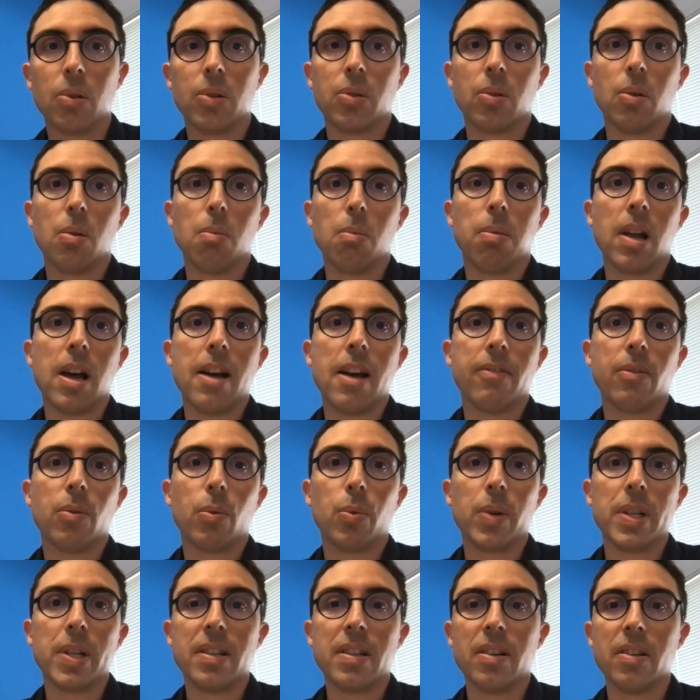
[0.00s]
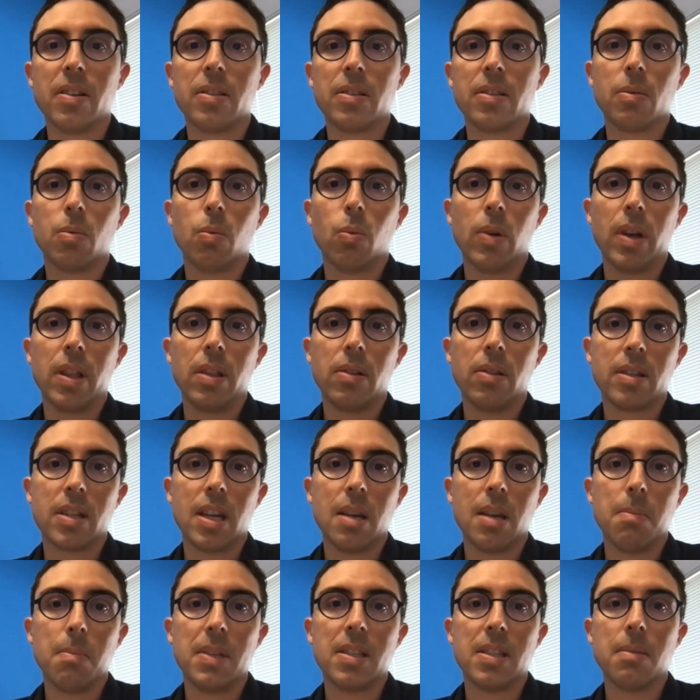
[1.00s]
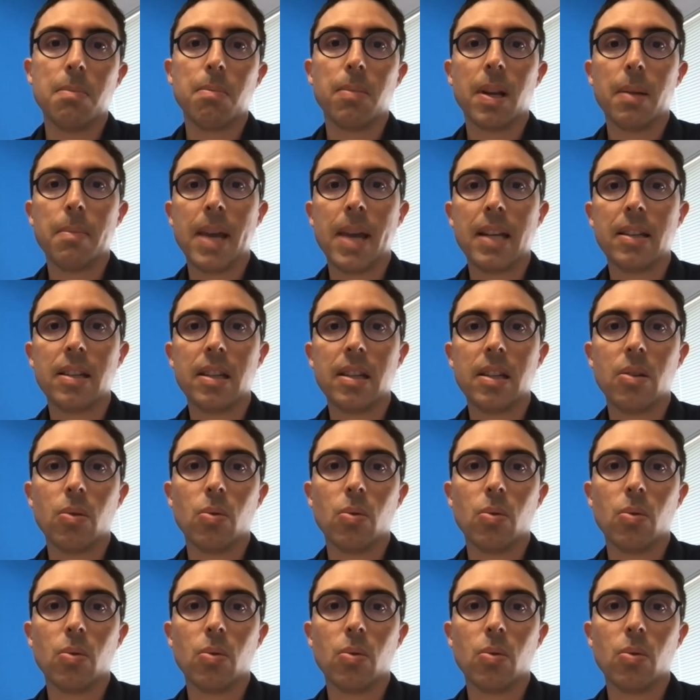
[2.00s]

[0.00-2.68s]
to apply for residence when the scheme is implemented,